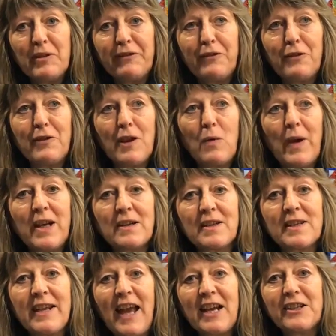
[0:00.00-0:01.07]
before they went to
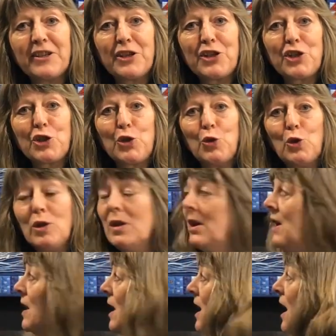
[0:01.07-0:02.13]
secondary school,
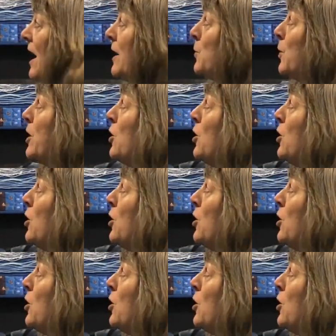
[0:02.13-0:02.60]
and we